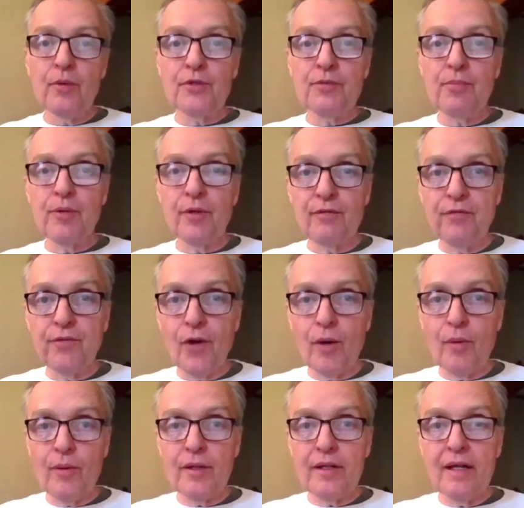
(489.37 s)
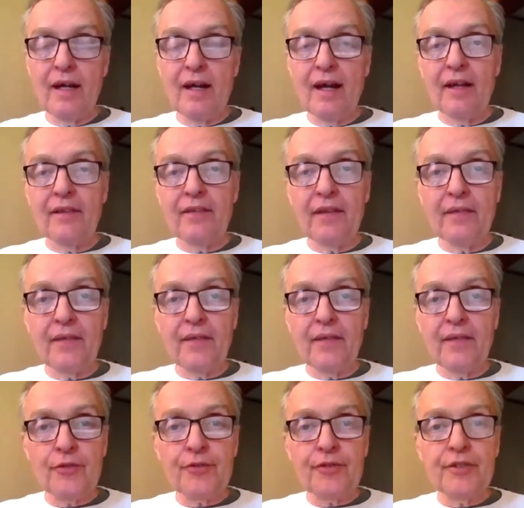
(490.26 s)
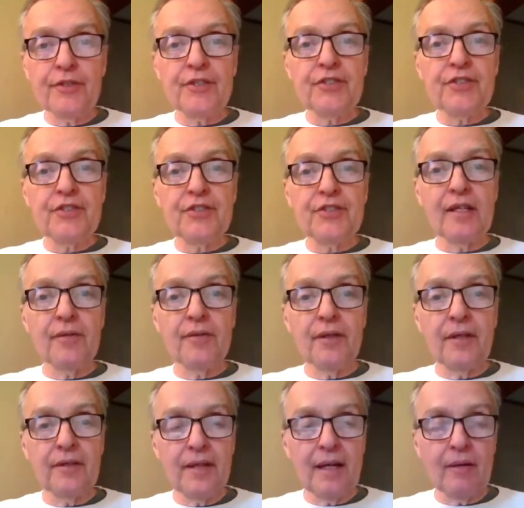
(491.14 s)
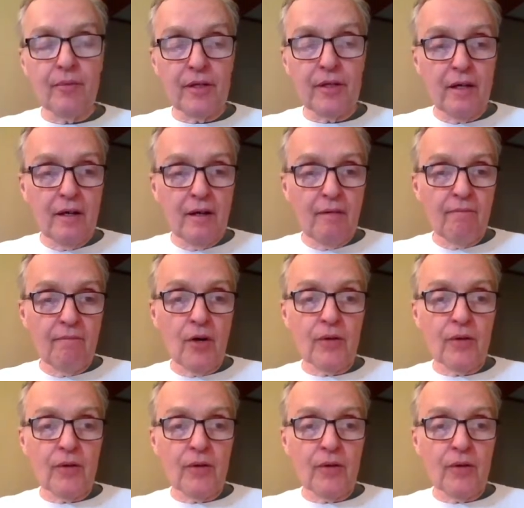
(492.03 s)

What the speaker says: was put forward, and then the council decided that they would